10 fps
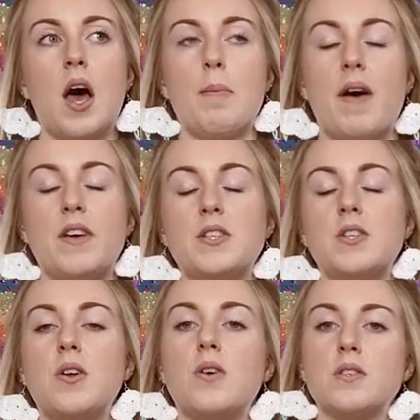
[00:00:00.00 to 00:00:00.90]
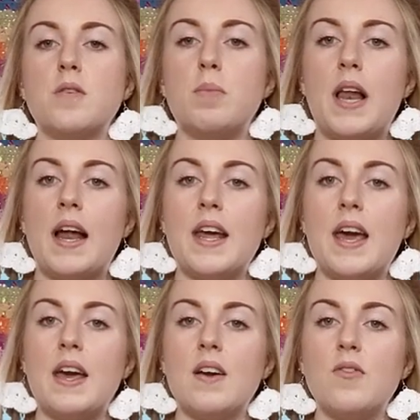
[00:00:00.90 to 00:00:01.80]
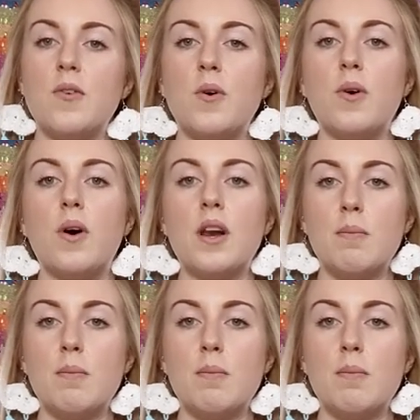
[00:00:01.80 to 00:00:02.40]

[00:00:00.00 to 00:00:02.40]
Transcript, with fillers: I'm having to do lots of planning for